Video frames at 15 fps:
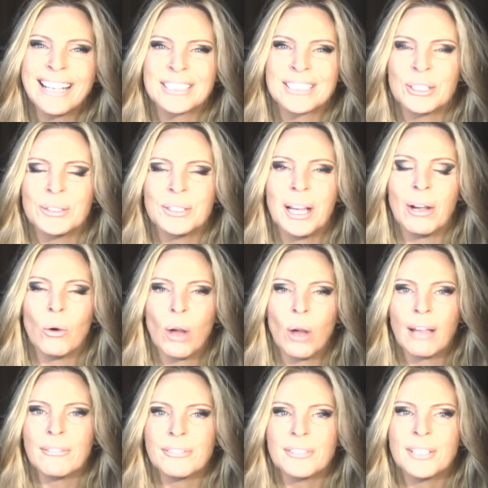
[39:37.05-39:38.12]
As you know,
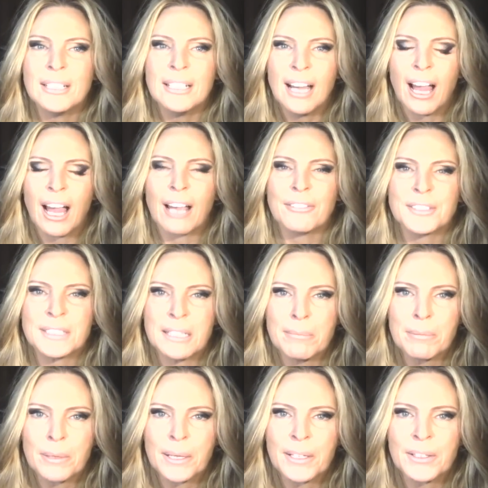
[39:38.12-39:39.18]
I've
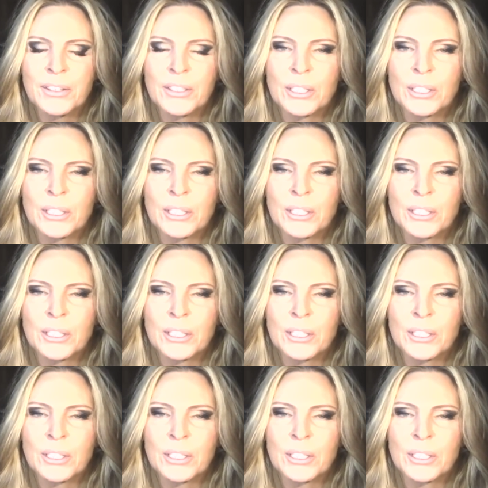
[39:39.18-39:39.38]
separated